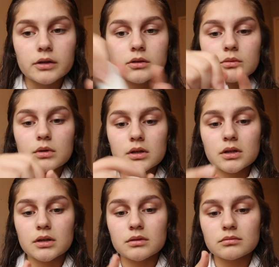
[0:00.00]
I don't
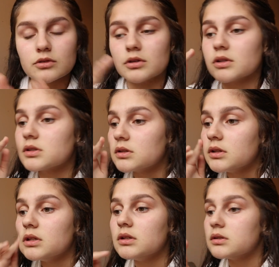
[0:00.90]
want
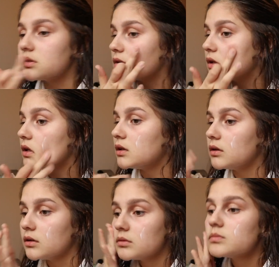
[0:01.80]
crusty
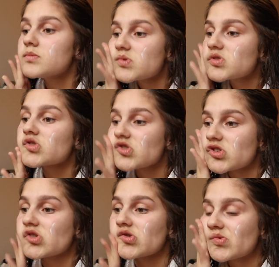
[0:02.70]
skin
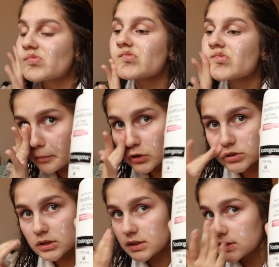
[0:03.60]
so
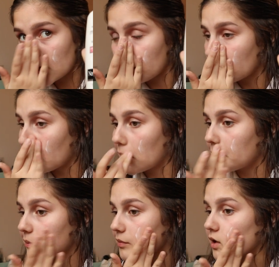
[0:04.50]
using the same thing
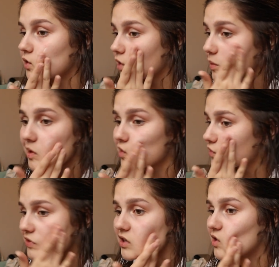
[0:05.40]
as all my other
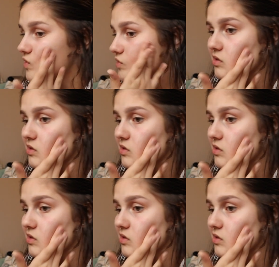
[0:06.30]
videos.